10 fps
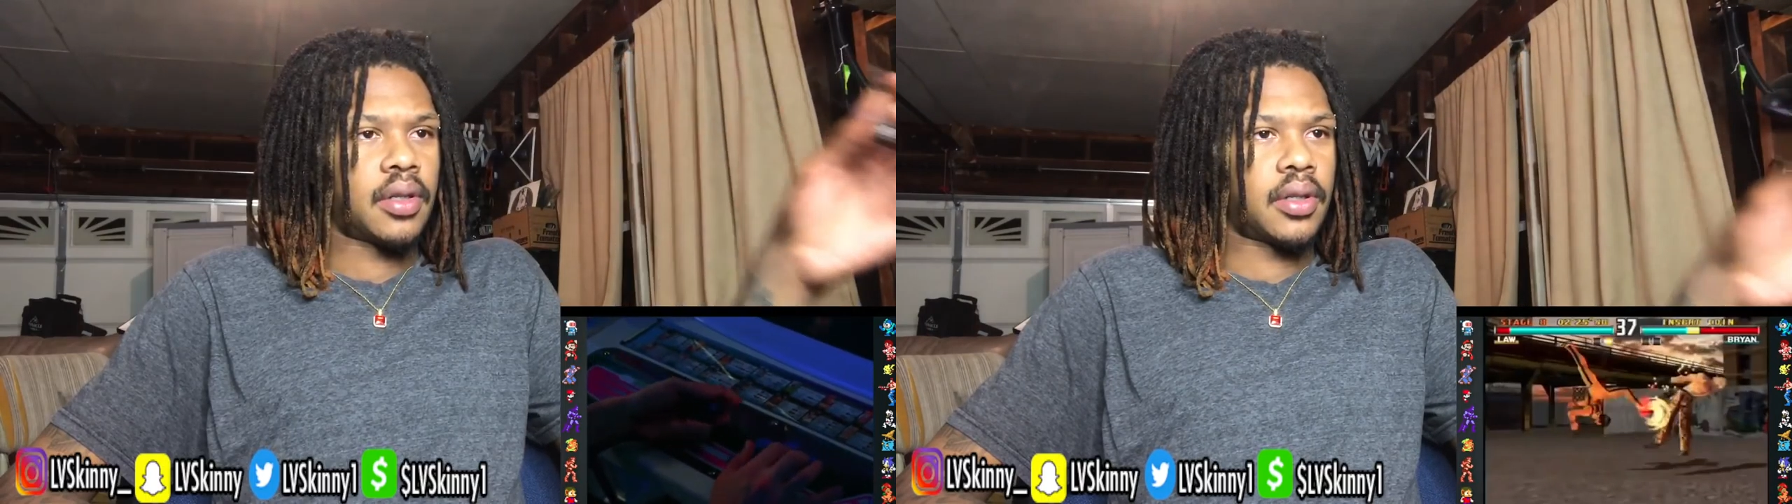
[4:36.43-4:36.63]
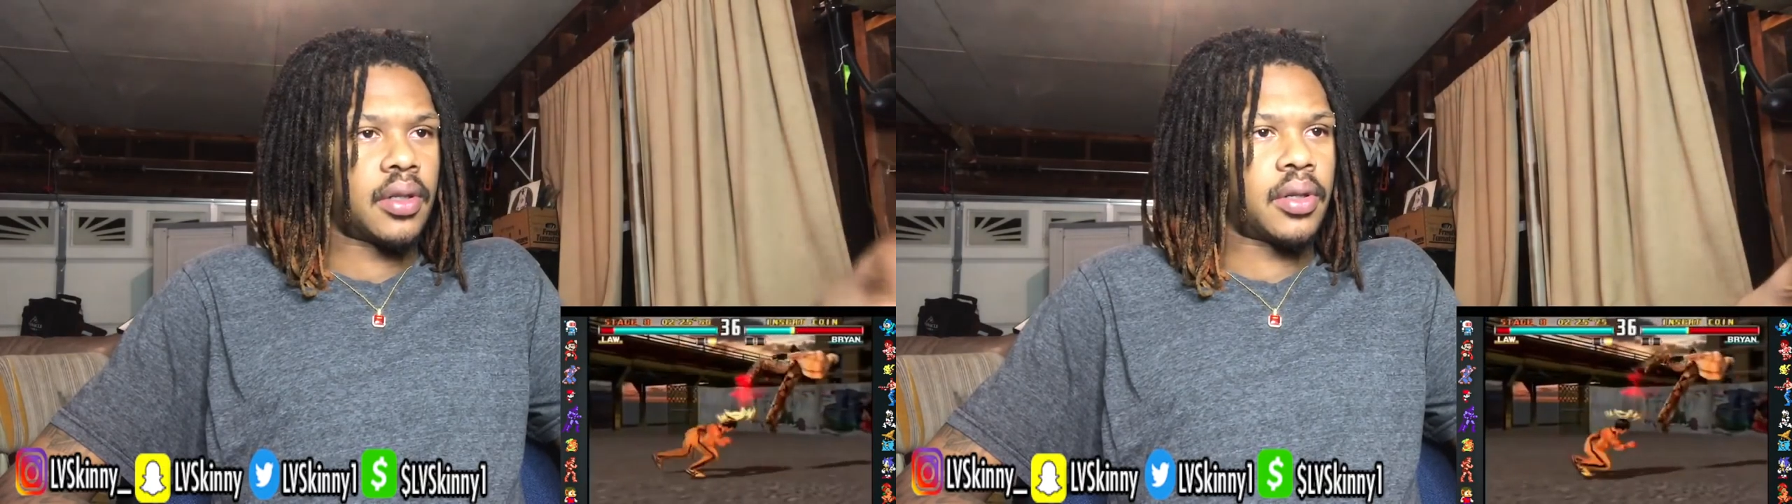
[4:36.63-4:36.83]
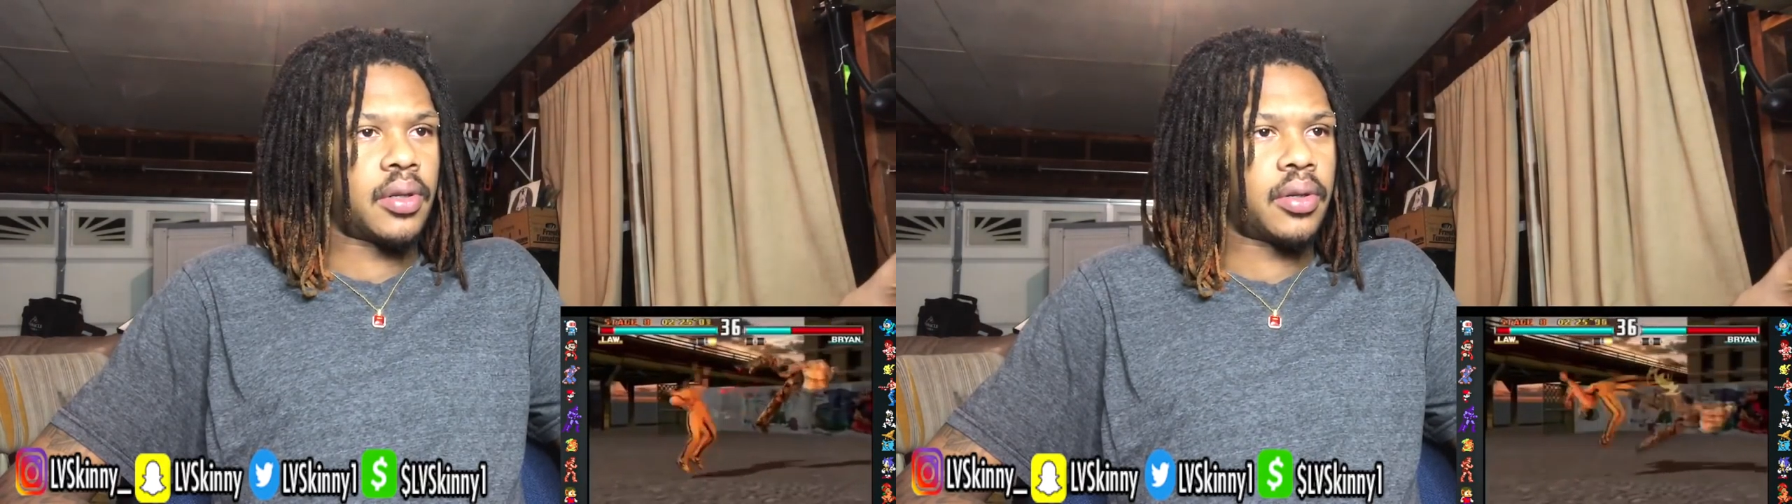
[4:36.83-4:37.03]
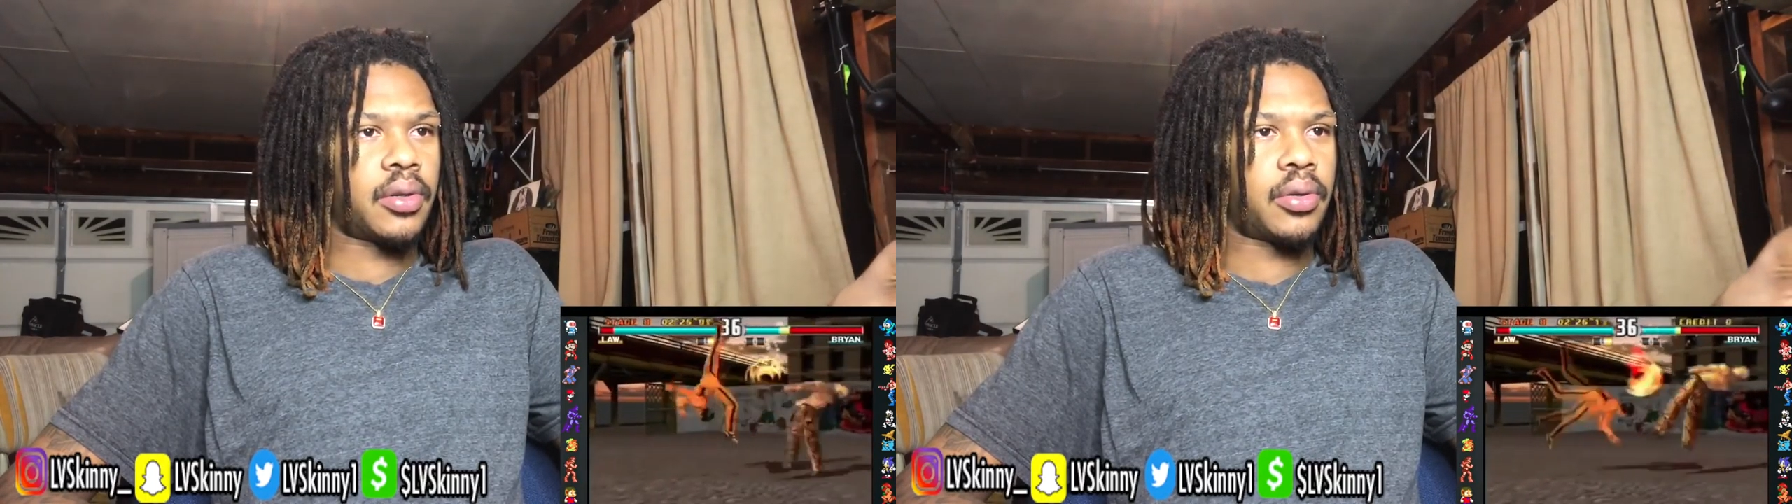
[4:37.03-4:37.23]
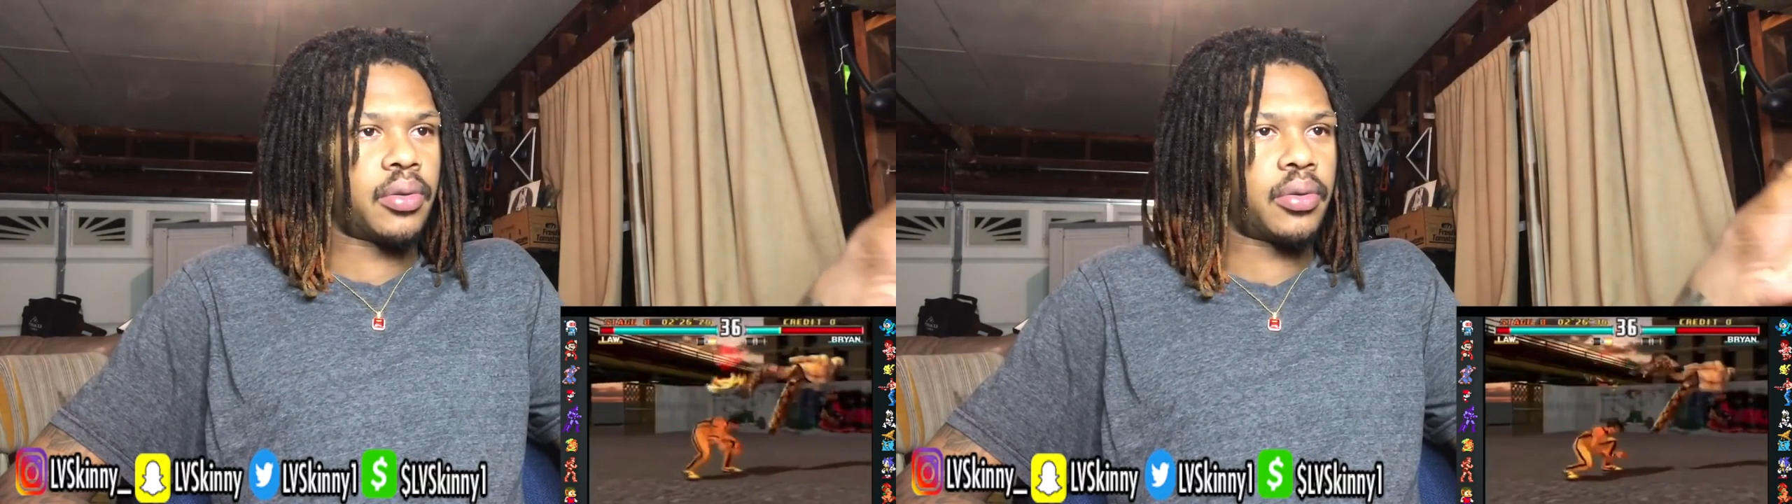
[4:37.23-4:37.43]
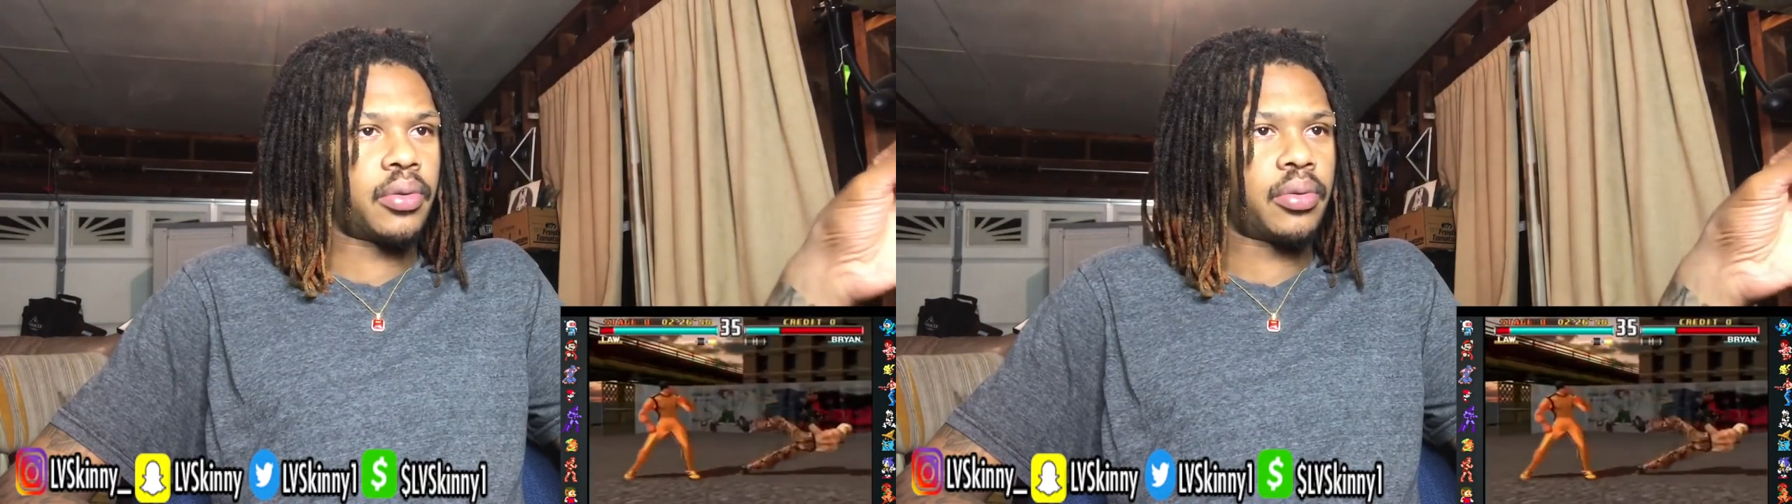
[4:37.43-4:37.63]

Namco didn't want players